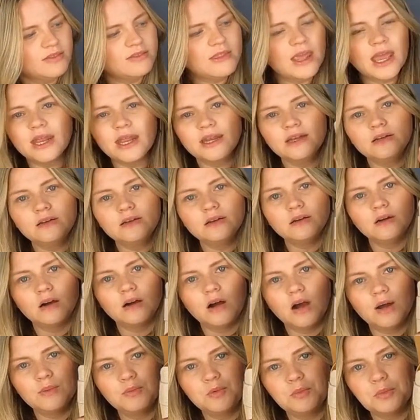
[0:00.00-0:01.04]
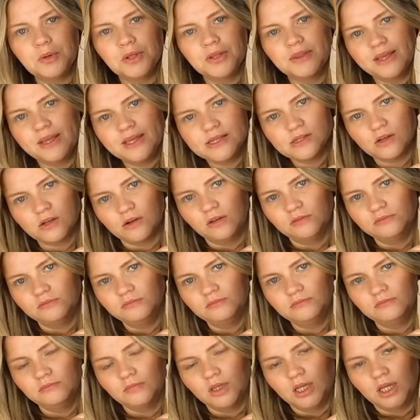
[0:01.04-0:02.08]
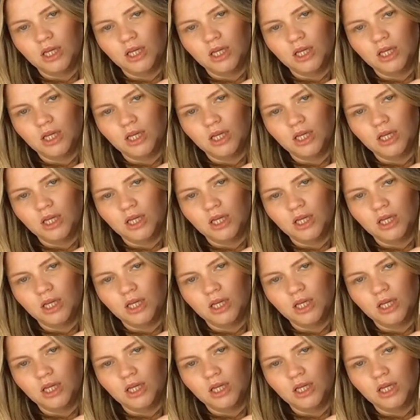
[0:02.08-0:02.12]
then I will put these on,